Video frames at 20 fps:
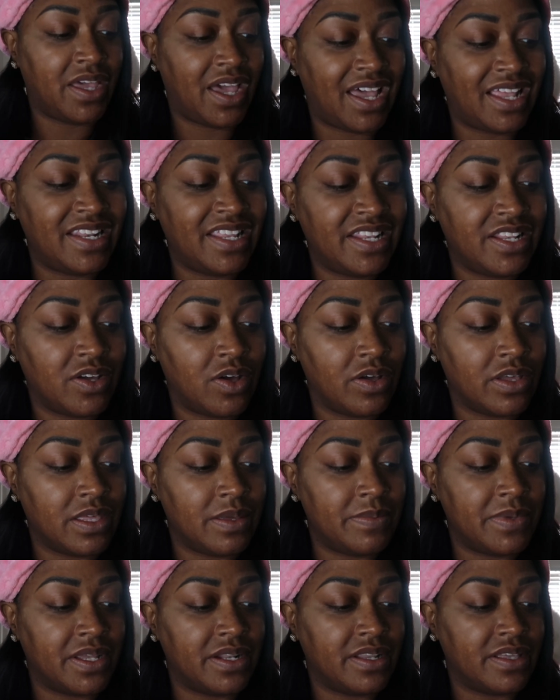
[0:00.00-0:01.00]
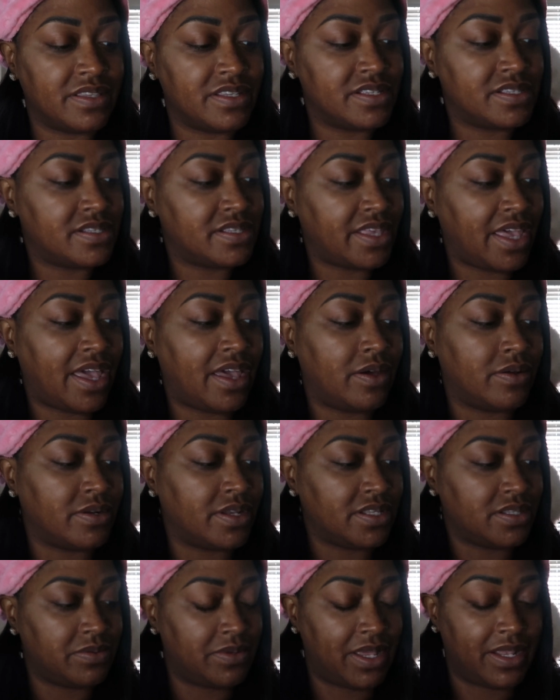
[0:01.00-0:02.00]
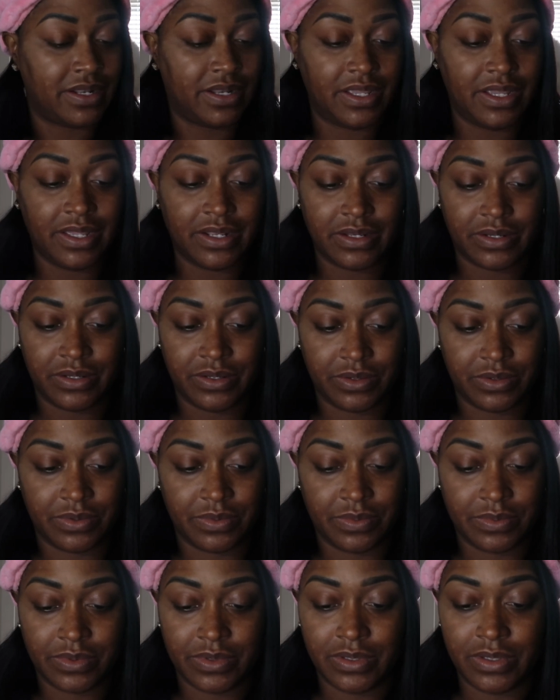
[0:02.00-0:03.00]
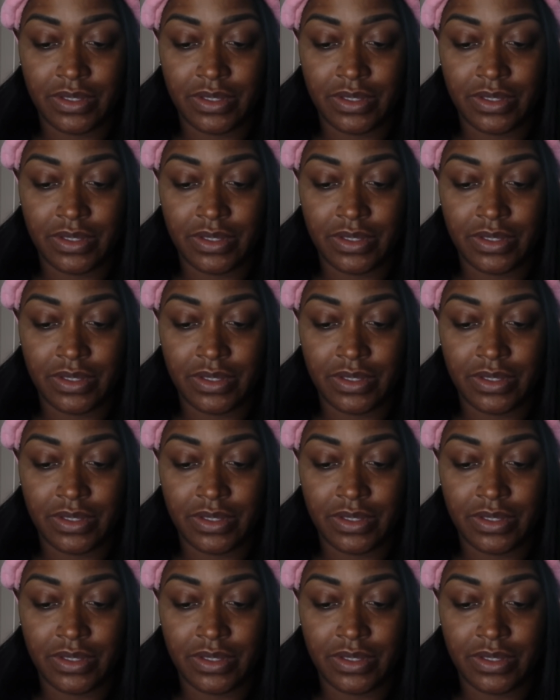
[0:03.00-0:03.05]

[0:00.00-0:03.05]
I need to go get me another scale. That's what I need to do.